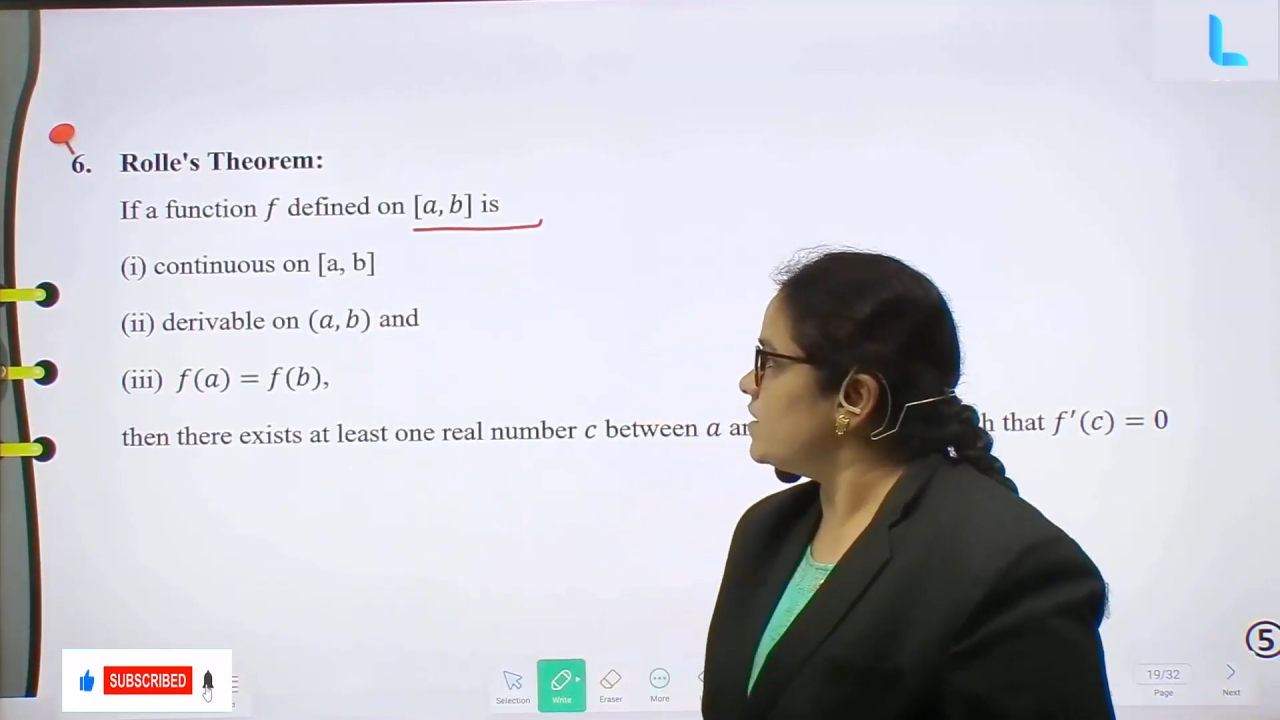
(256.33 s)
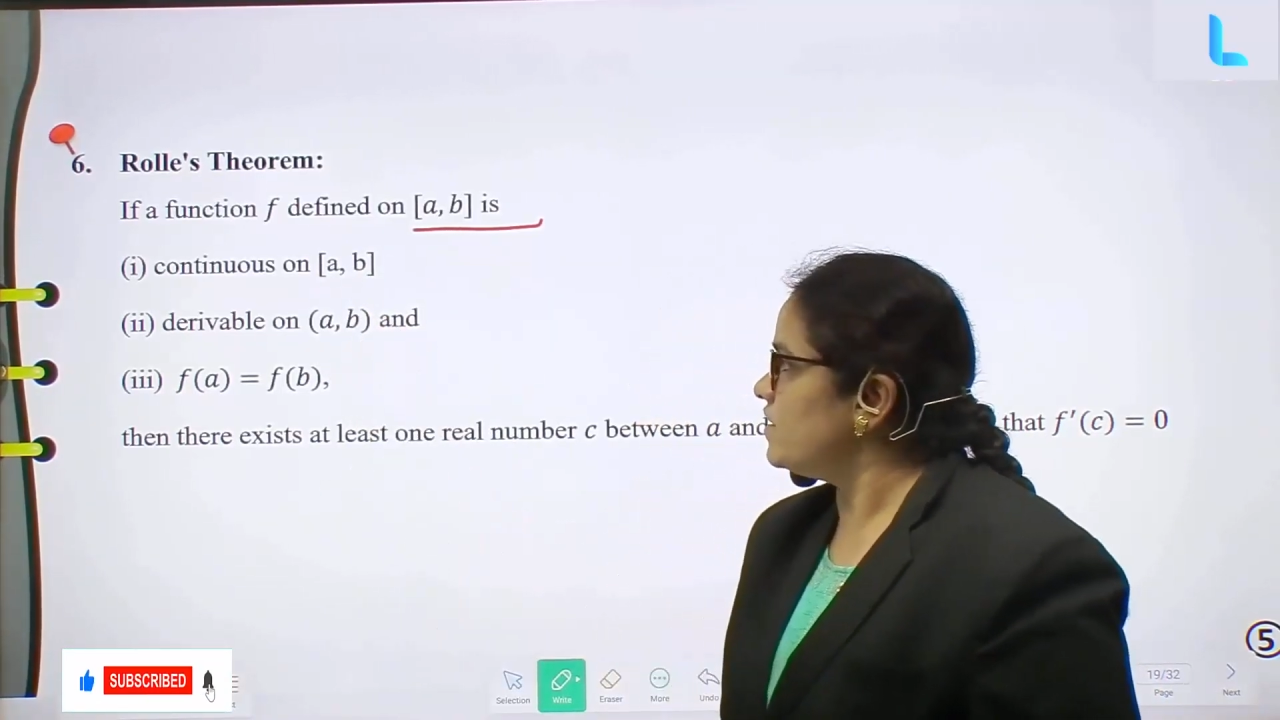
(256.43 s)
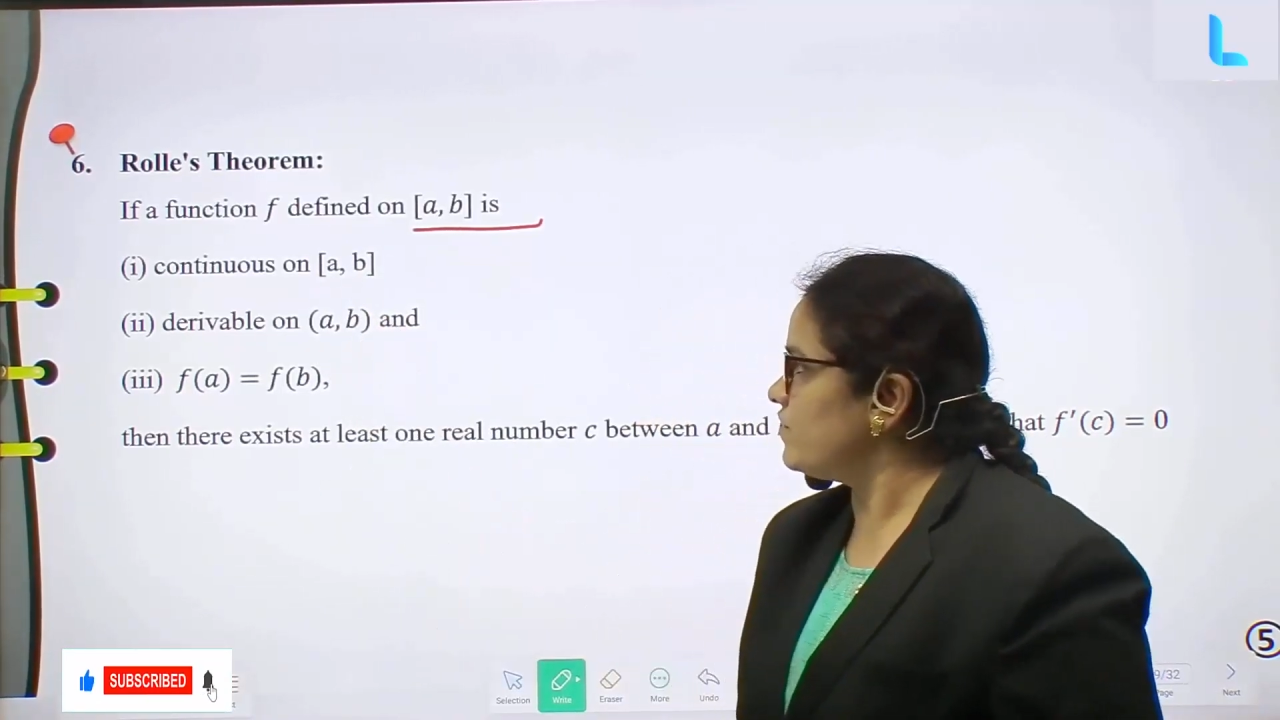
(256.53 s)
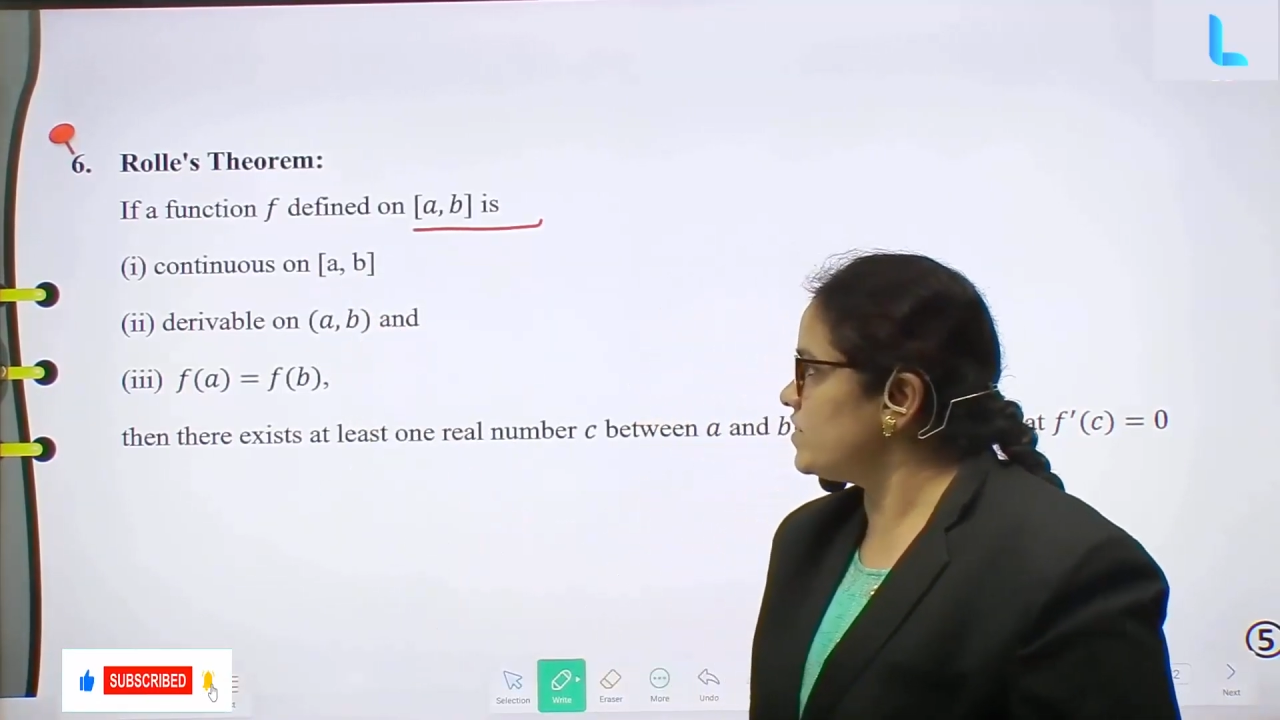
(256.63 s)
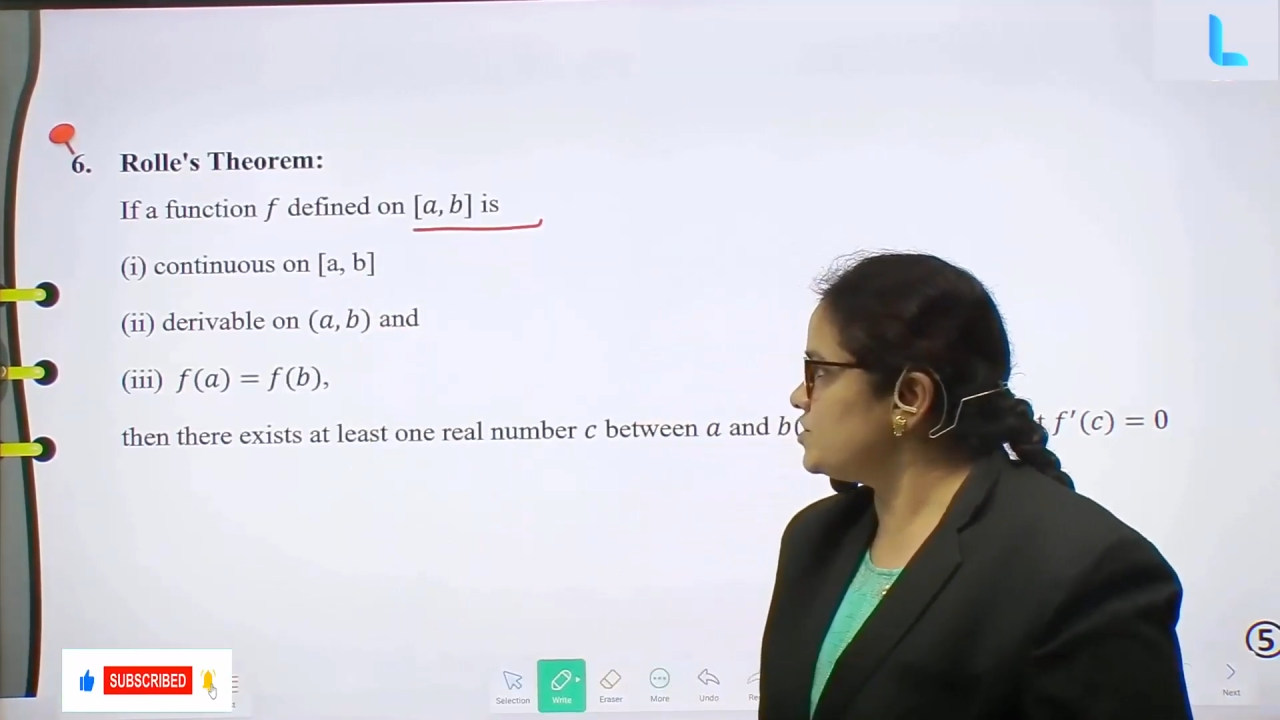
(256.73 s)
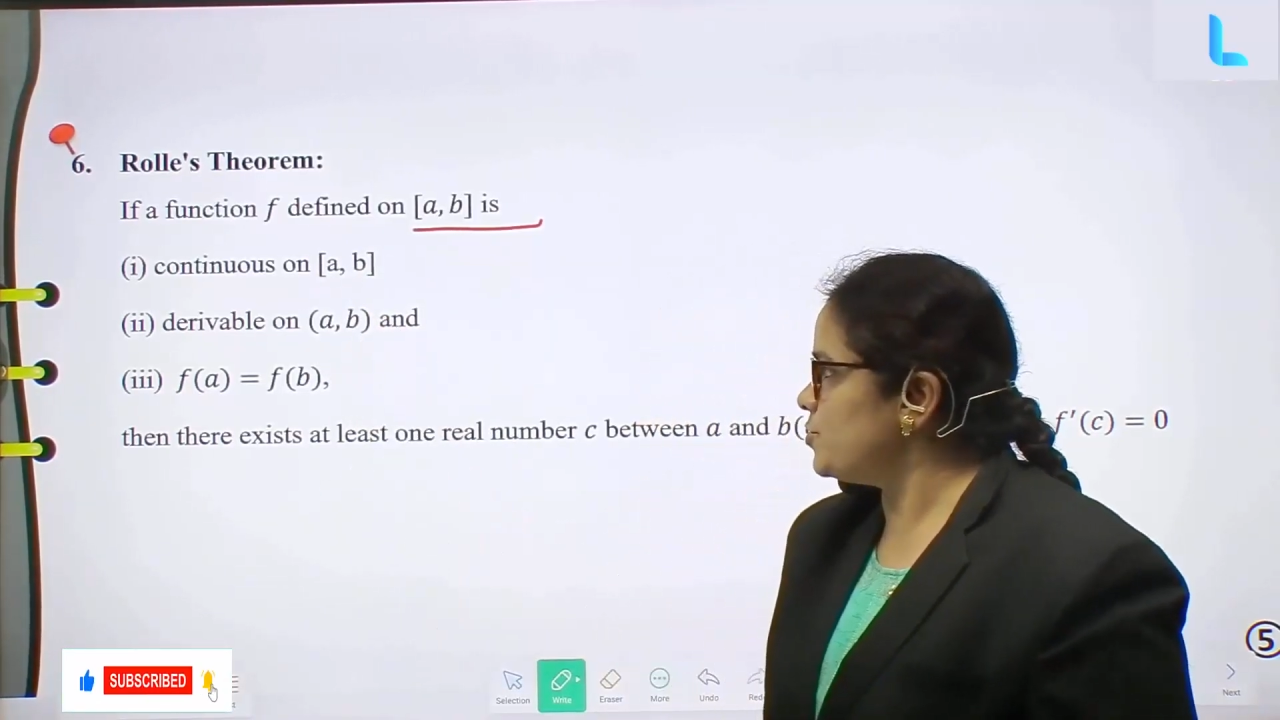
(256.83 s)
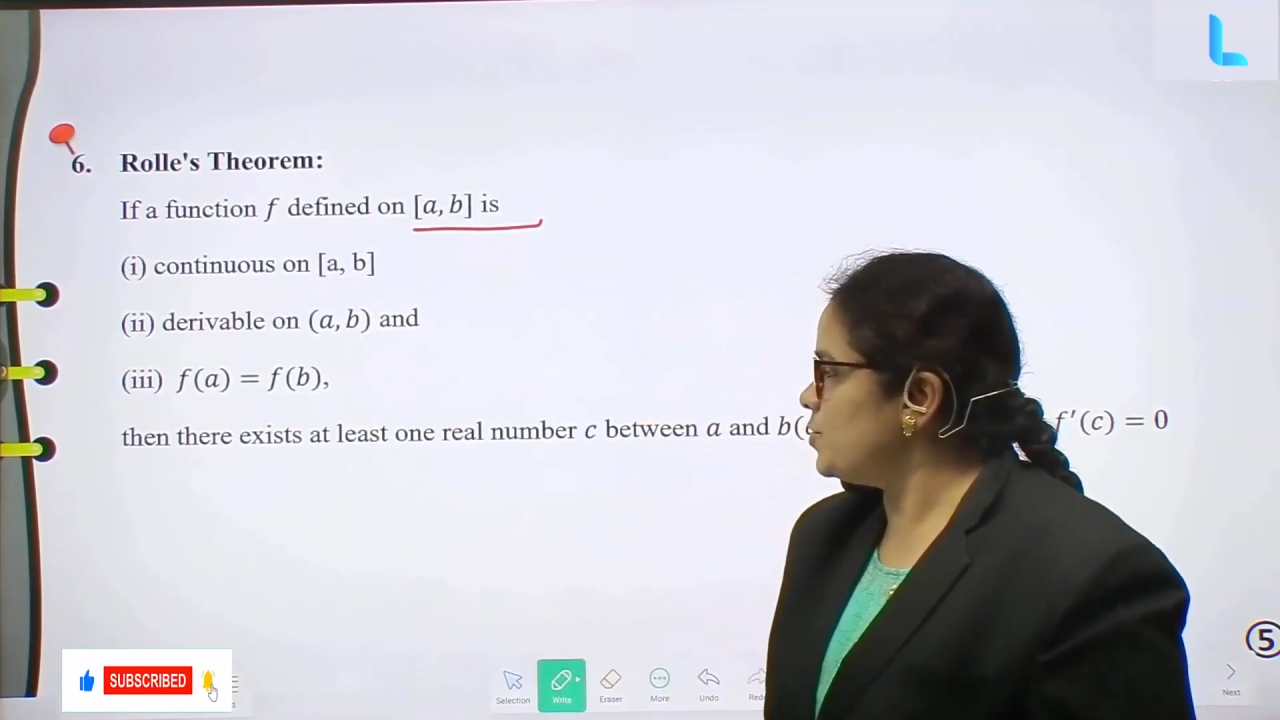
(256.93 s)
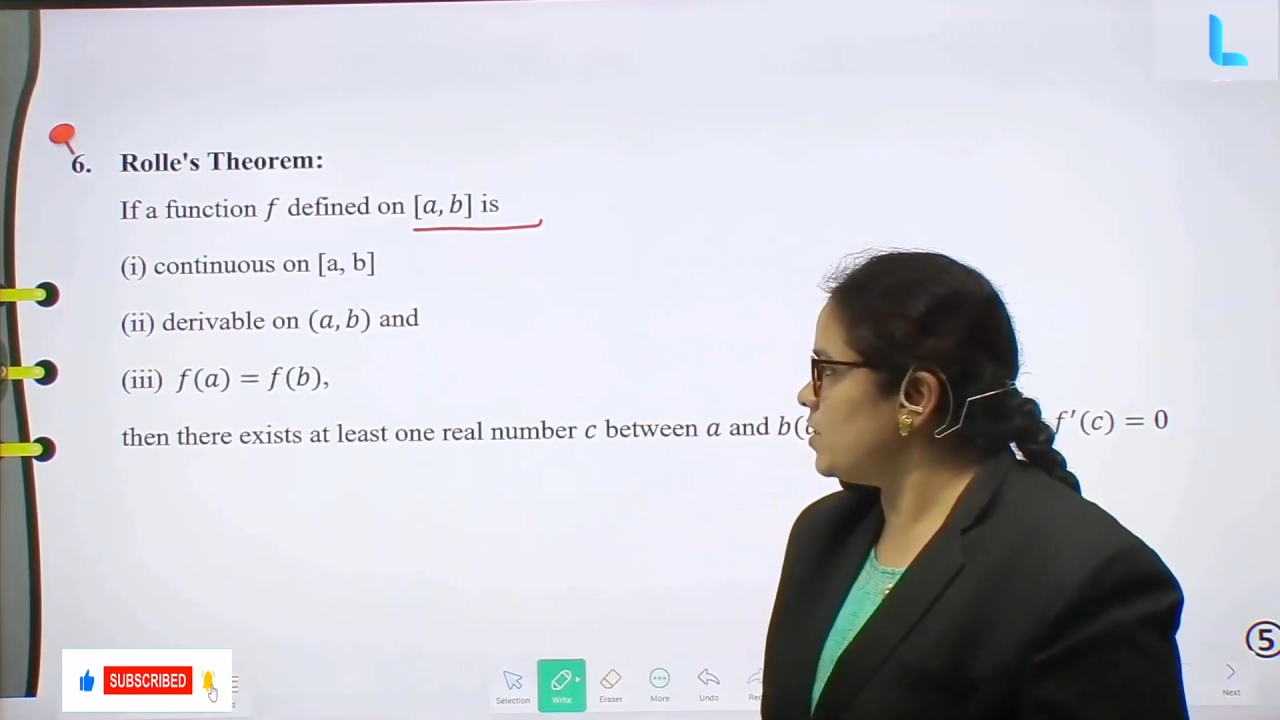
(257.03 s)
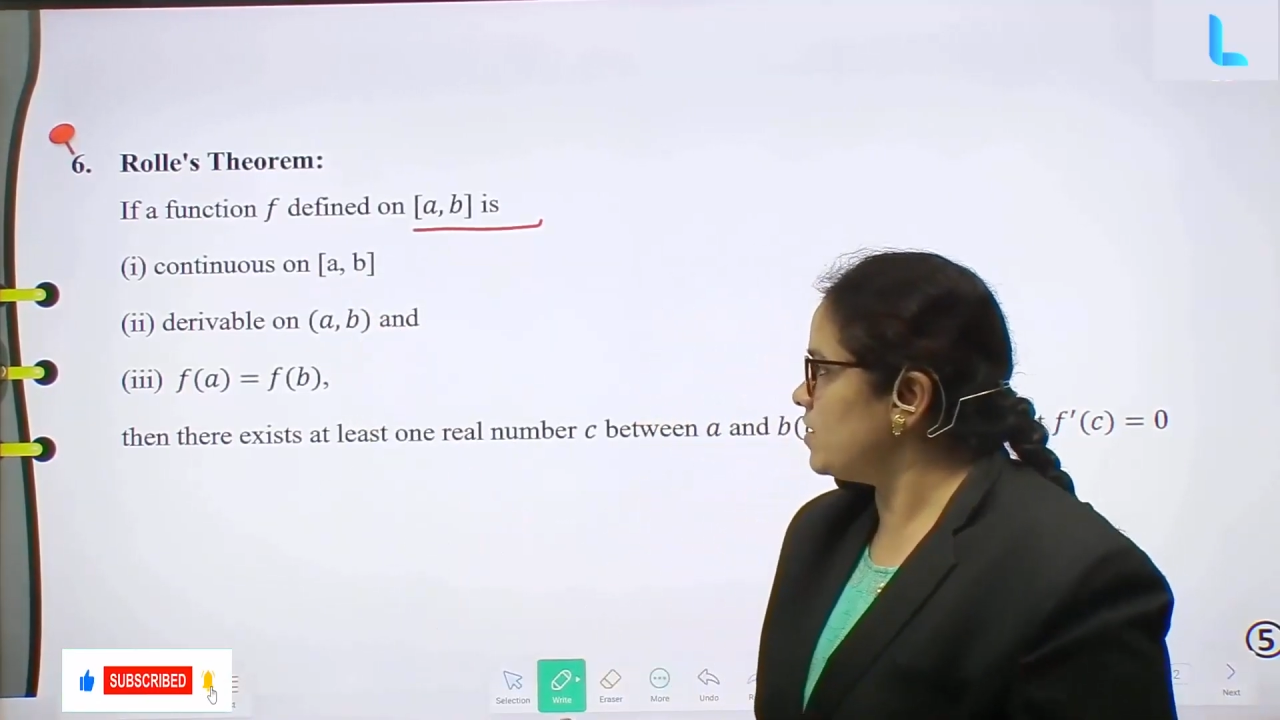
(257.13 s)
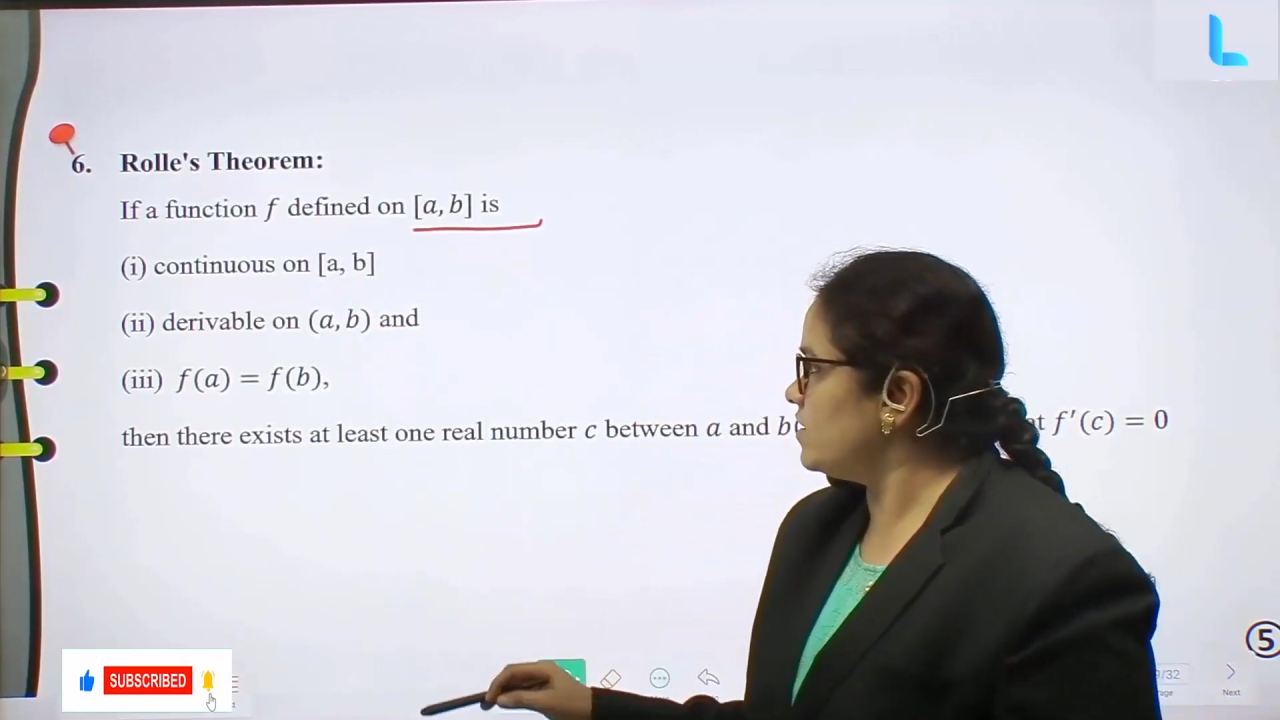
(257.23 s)

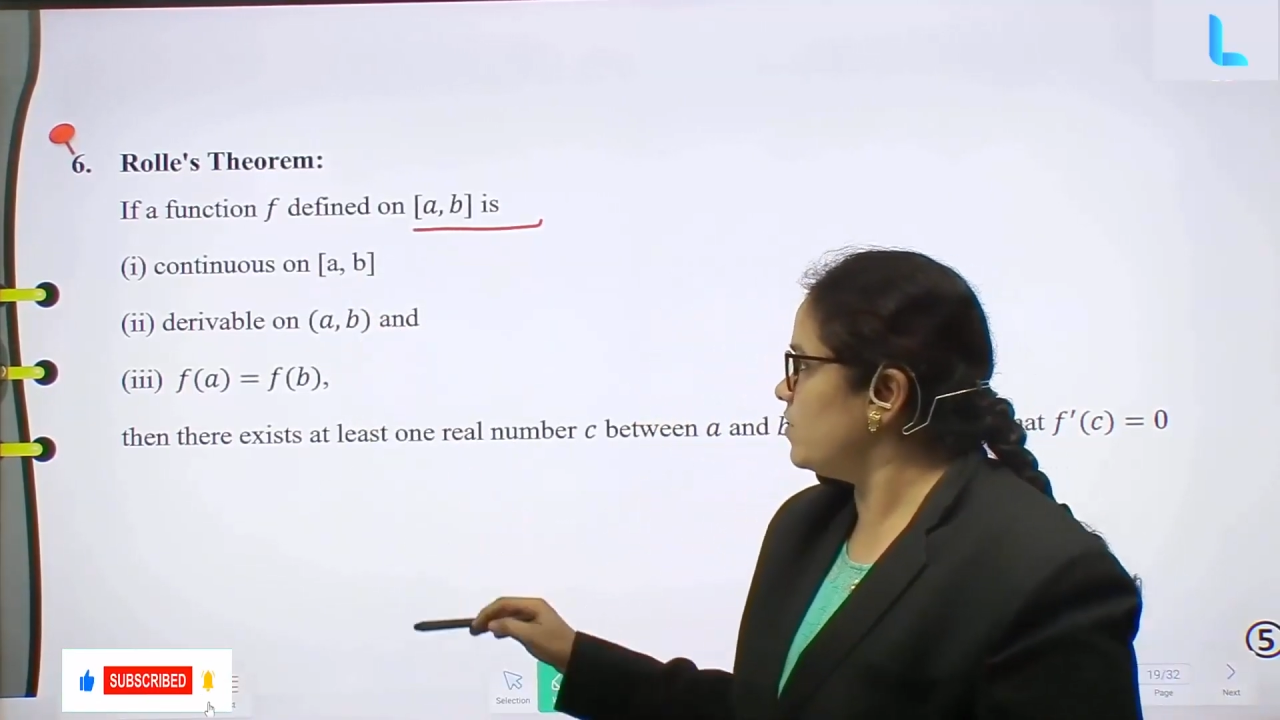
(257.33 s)
differentiable on